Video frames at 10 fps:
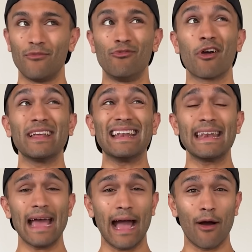right
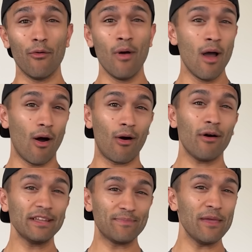now,
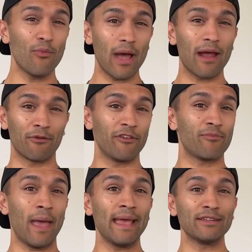I'd be wary of
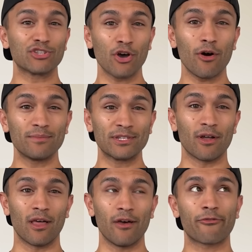paying top
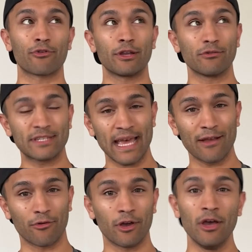dollar for an
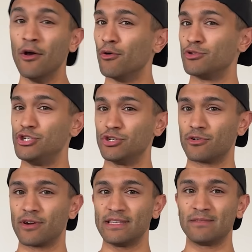Ultegra or
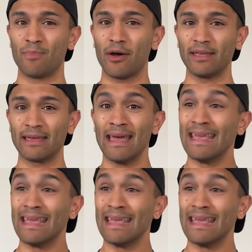Dura-Race bike,